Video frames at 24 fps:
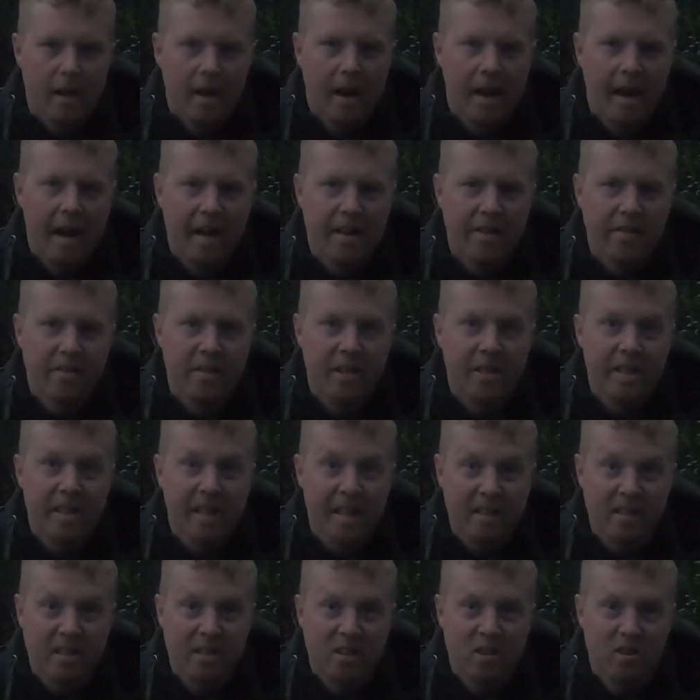And they did
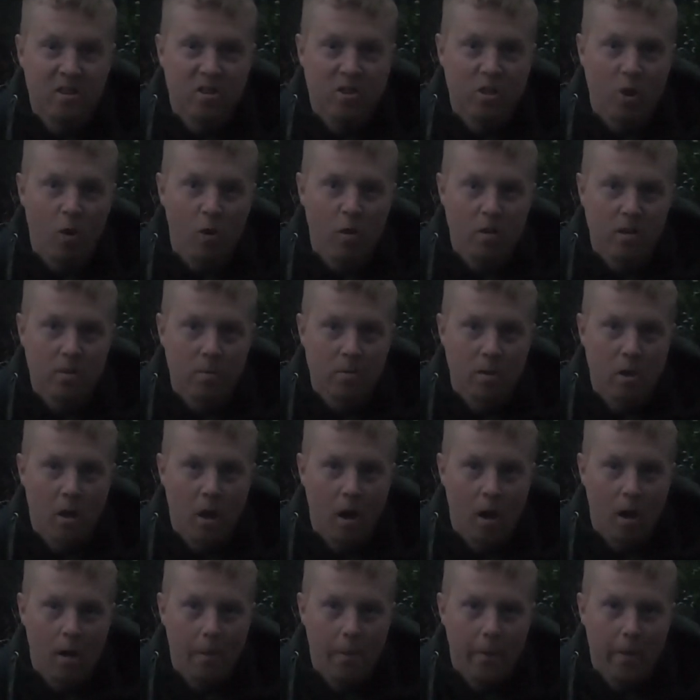actually stock some
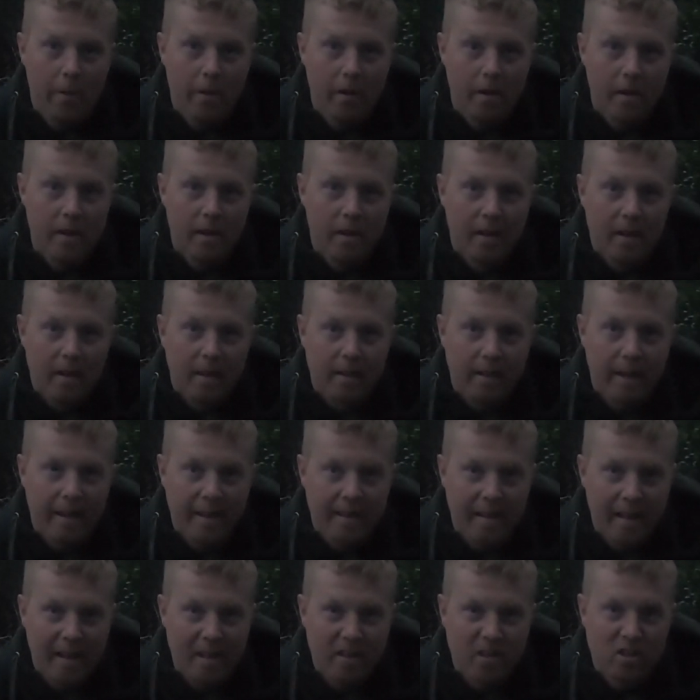carp
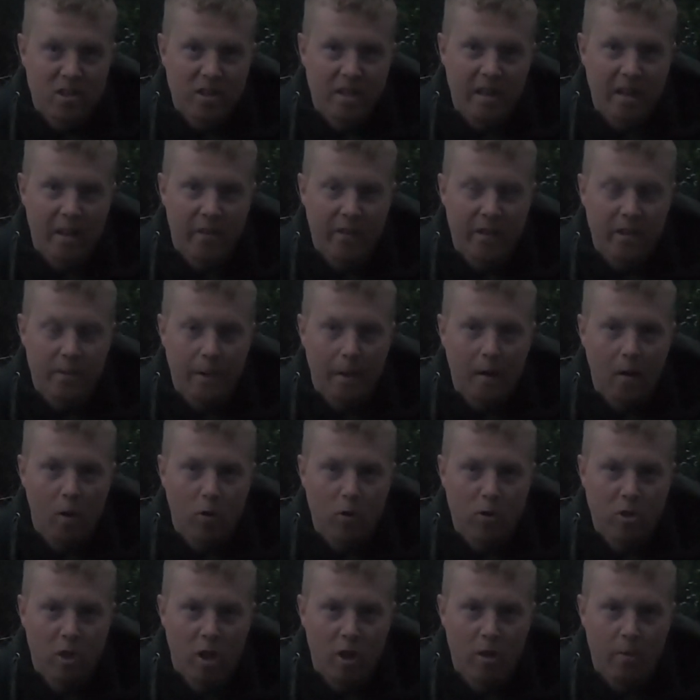late last year, I think about
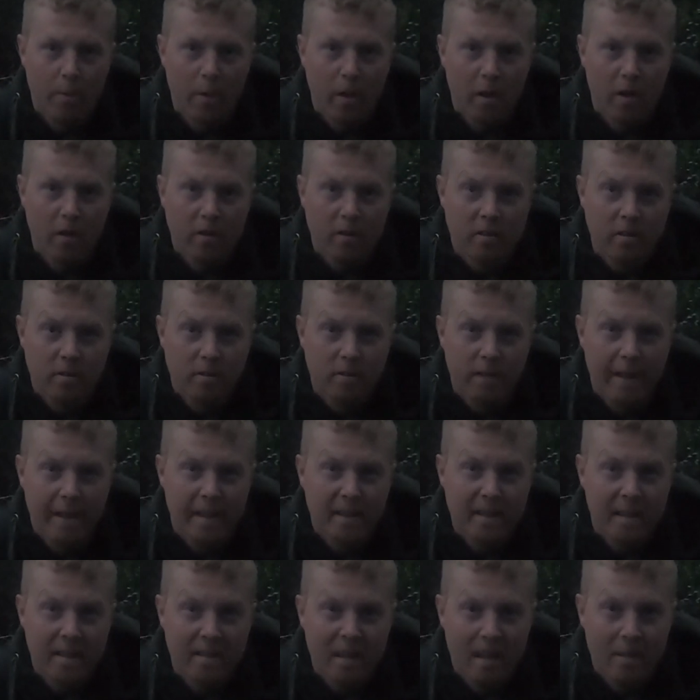October,
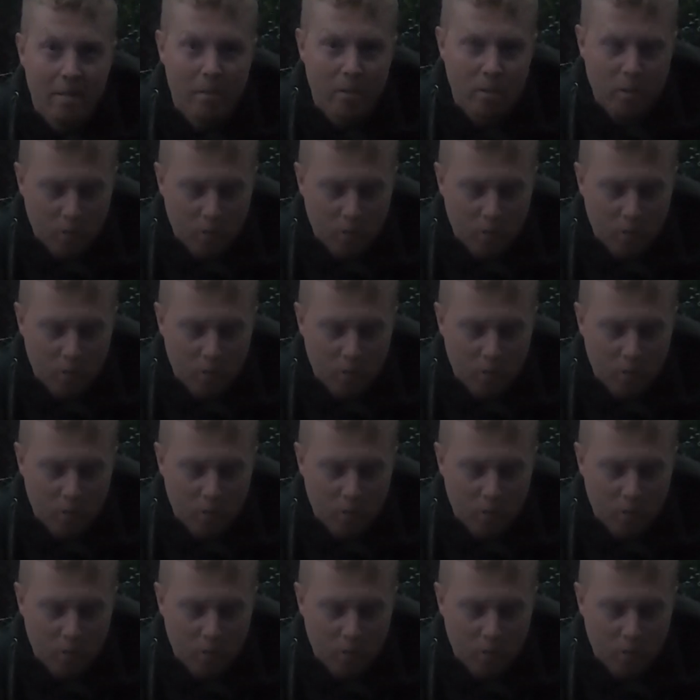late September